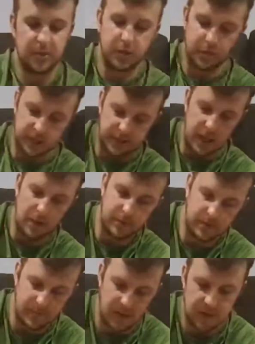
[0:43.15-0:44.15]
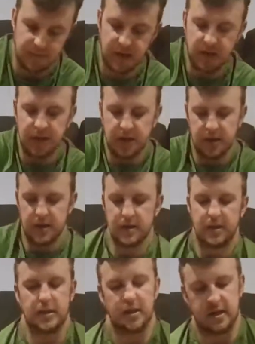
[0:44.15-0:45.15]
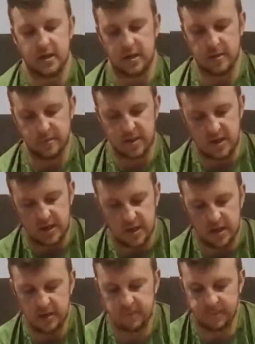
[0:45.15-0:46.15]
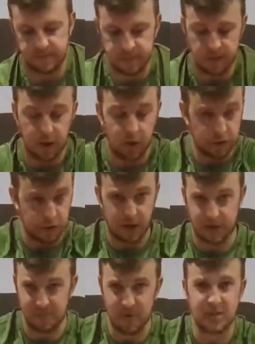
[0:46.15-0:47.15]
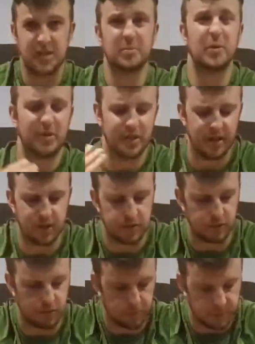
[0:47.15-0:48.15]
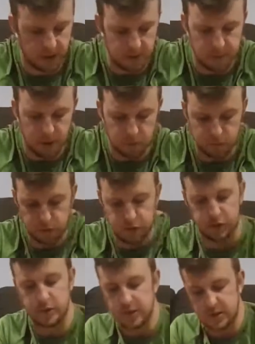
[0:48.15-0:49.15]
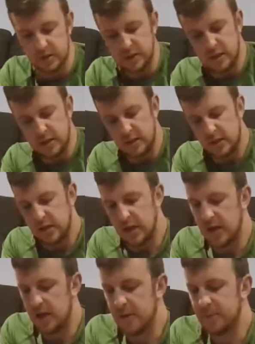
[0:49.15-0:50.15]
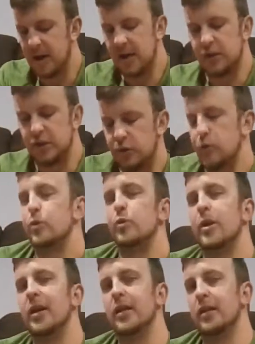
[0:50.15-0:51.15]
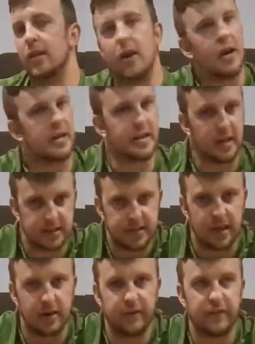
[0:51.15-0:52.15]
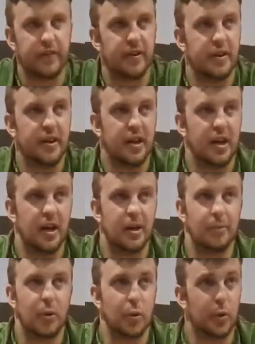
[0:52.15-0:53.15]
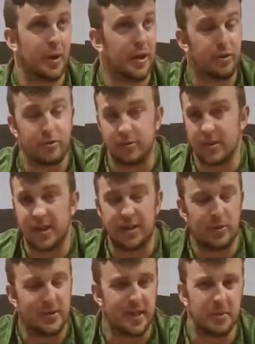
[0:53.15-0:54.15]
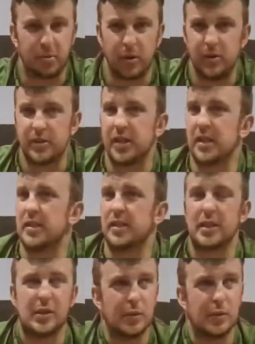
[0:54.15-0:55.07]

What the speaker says: So we'll start with the main bit in here. Also, I'm not sponsored at all by Bulk Nutrients. I do like their stuff all the way through. I use their proteins.